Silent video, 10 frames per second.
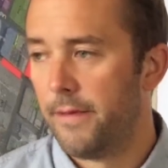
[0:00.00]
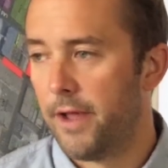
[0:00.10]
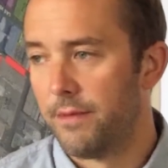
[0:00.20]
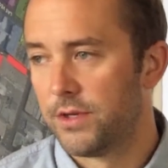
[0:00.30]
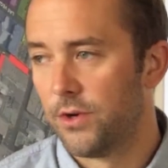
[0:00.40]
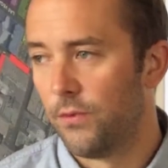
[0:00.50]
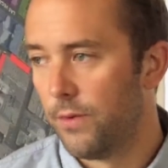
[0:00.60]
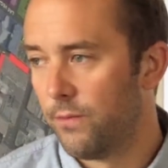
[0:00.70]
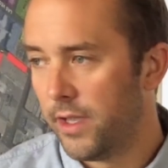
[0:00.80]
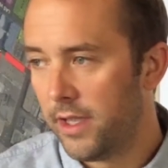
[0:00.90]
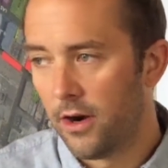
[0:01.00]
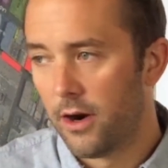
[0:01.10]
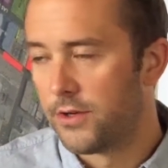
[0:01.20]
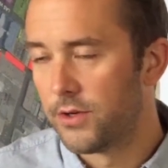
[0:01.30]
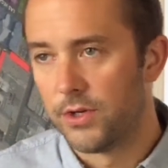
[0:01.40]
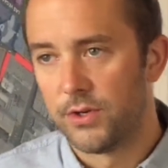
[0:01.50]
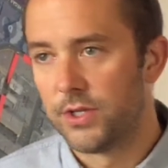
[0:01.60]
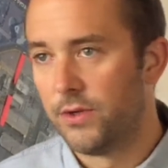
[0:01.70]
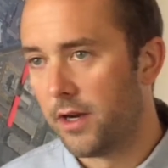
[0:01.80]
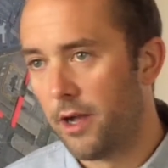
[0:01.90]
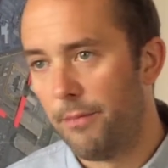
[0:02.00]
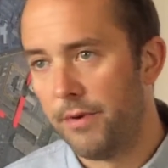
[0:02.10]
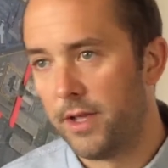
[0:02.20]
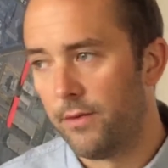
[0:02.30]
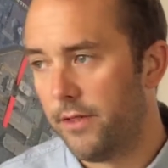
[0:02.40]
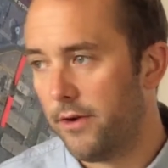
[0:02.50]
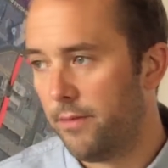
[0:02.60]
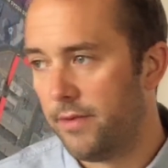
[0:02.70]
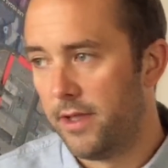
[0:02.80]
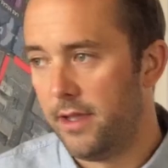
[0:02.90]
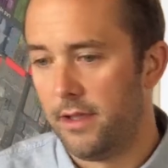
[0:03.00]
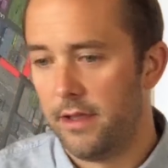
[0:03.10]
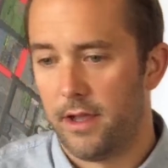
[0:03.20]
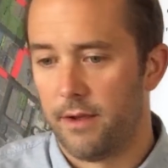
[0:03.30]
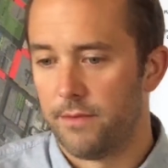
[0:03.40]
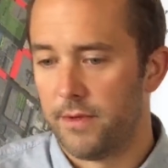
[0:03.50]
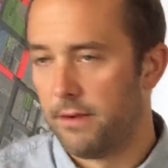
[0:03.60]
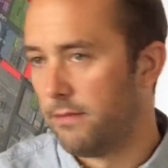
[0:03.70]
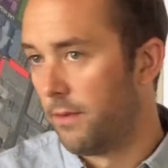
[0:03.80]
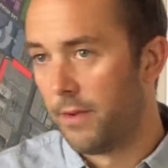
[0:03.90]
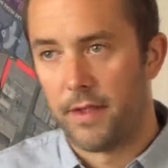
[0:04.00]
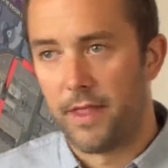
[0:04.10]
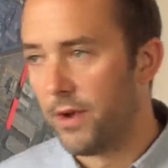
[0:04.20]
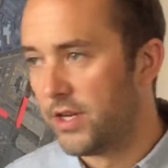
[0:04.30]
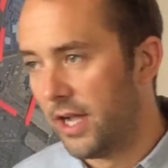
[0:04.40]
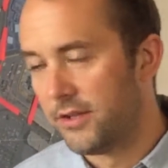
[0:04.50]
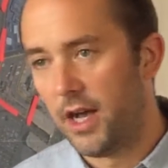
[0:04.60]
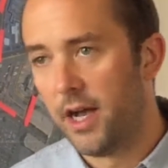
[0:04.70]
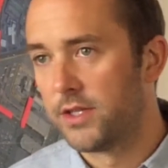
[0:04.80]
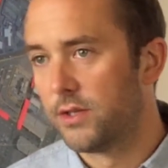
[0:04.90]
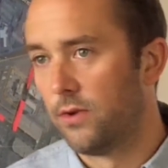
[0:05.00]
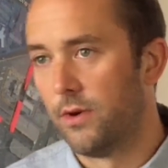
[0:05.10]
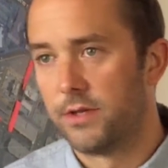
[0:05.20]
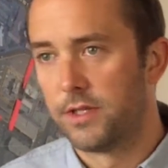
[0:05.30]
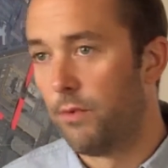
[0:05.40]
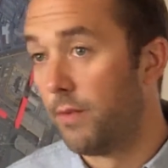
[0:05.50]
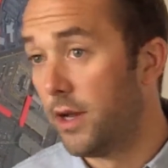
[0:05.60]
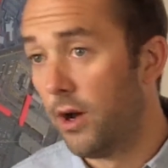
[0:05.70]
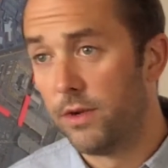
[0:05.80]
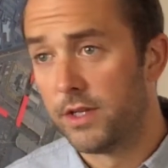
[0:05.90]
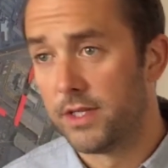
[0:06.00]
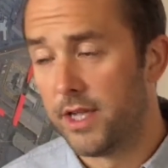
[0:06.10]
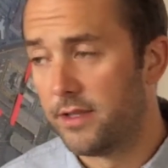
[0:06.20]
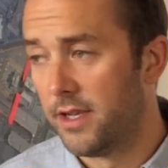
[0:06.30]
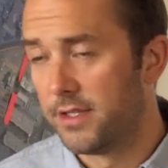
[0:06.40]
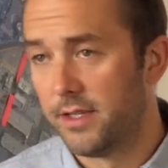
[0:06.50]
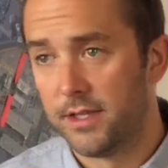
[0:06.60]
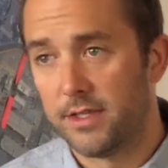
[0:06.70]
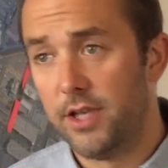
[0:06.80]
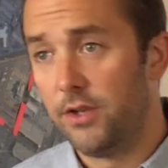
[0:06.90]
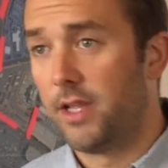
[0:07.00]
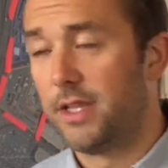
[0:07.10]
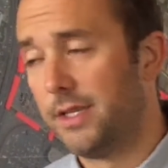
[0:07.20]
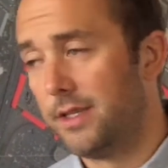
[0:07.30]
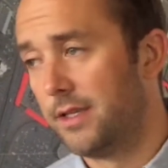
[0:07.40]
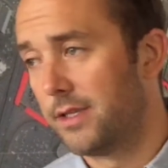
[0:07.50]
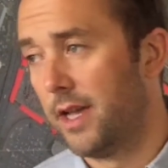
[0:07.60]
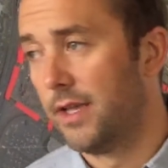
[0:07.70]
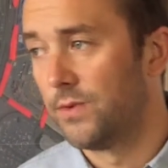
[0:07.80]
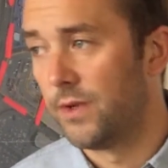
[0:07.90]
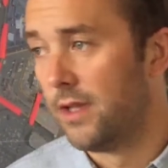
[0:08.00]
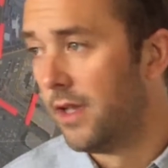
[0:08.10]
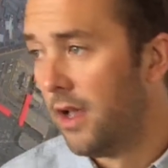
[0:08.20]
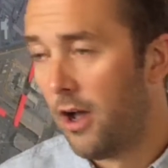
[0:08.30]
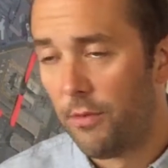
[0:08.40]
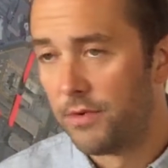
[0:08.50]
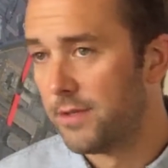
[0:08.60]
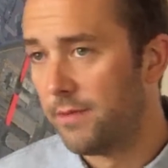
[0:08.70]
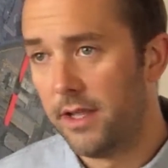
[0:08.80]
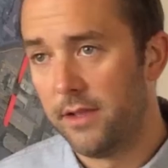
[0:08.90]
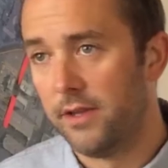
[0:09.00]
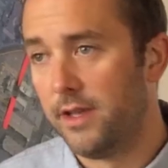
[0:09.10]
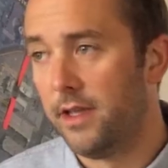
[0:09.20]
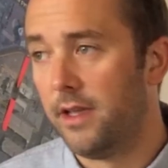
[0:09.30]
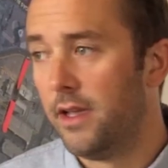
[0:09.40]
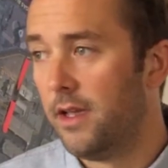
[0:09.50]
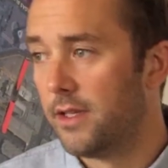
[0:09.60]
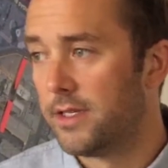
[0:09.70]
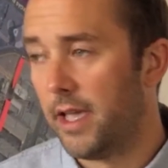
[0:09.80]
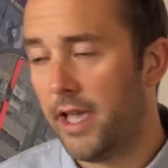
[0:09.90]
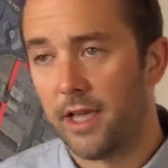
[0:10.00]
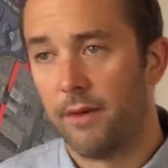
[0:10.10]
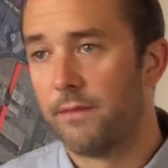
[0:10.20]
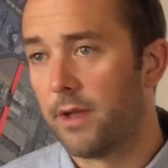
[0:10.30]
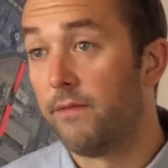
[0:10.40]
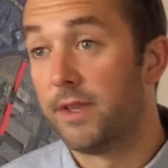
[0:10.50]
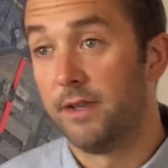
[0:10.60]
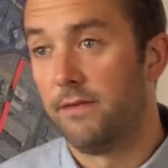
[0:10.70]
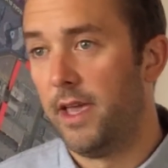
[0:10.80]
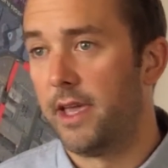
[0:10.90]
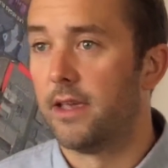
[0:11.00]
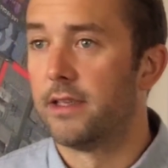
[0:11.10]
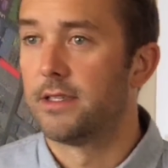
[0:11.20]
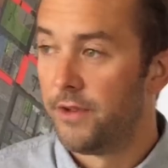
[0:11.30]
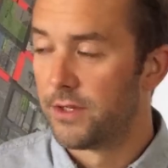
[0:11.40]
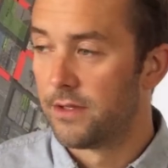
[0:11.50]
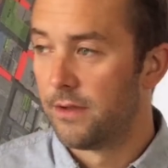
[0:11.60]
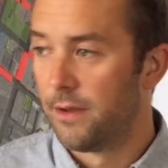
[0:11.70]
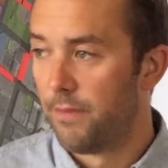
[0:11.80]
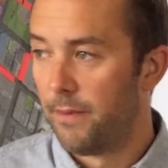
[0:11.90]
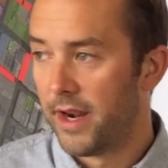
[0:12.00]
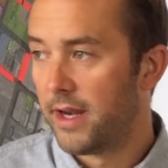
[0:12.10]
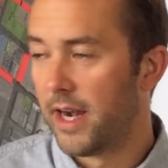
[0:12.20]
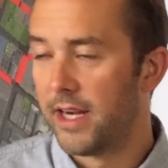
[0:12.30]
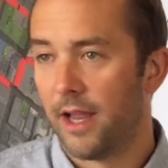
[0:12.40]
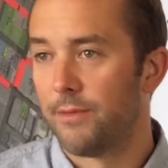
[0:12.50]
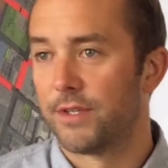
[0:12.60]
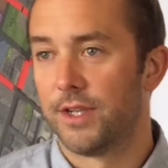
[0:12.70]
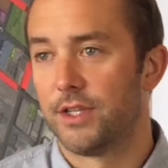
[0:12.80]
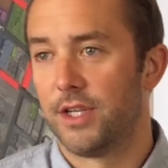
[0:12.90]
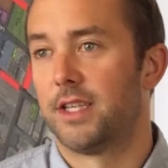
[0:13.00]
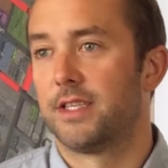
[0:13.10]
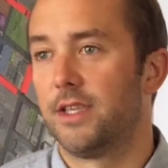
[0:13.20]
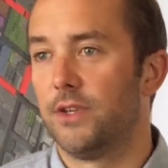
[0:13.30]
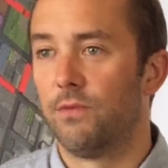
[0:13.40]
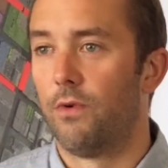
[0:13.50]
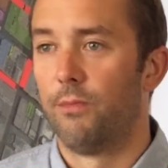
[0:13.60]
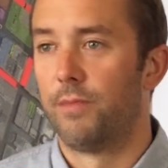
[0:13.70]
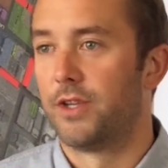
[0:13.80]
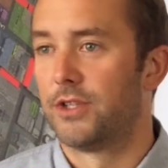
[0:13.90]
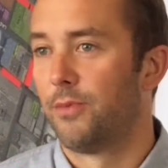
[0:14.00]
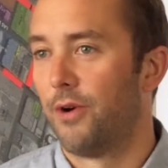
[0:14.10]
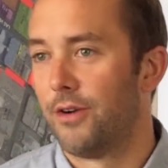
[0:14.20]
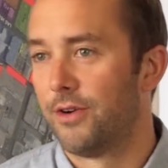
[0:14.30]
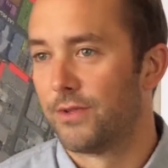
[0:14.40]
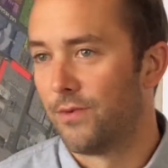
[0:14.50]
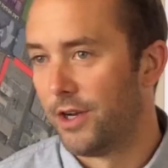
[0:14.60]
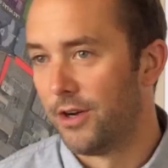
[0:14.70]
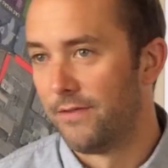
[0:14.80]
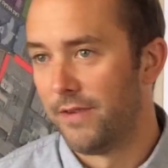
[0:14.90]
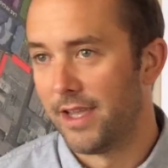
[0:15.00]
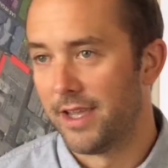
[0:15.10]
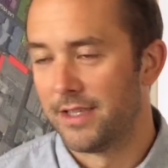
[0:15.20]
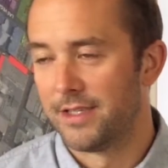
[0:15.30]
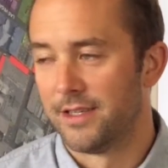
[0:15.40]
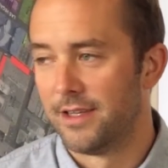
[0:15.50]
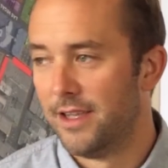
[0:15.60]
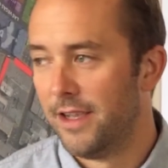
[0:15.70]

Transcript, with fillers: Um, so when we are introduced to a company, whether it be um, they, they reach out to us or someone we know reaches out to us and says, "Hey, you guys see these guys?" We almost immediately say, hey, come come visit Vegas. There's about a 99% chance that you won't pitch the partners while you're in Vegas, and